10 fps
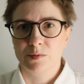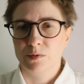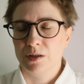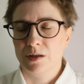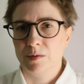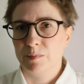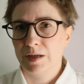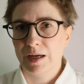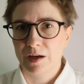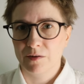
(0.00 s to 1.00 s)
We are
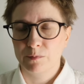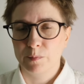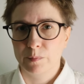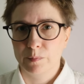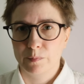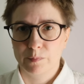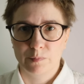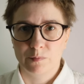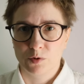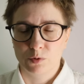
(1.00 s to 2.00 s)
half
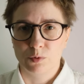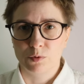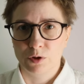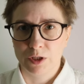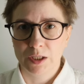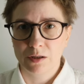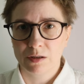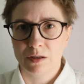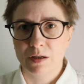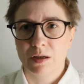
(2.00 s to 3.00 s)
through the
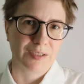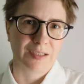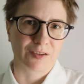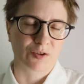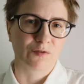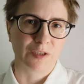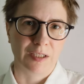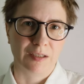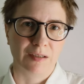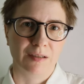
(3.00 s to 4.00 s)
year. It's
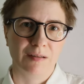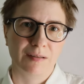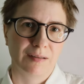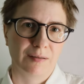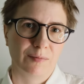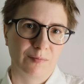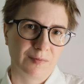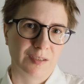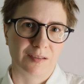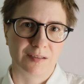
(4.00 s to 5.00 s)
often
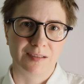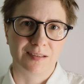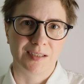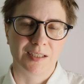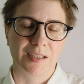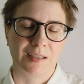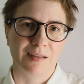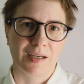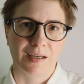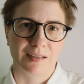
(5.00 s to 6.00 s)
there's this
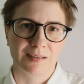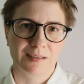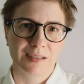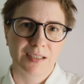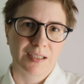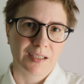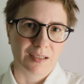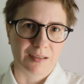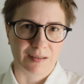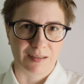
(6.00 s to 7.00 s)
thinking that
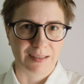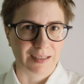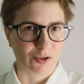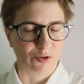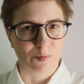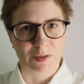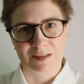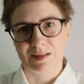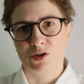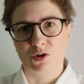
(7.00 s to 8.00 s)
you
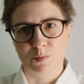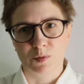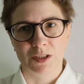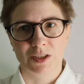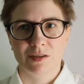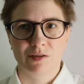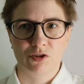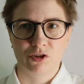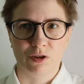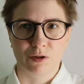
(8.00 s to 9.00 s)
must accomplish
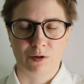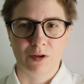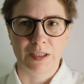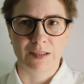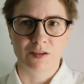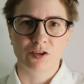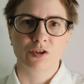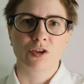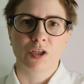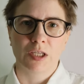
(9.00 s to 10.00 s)
certain things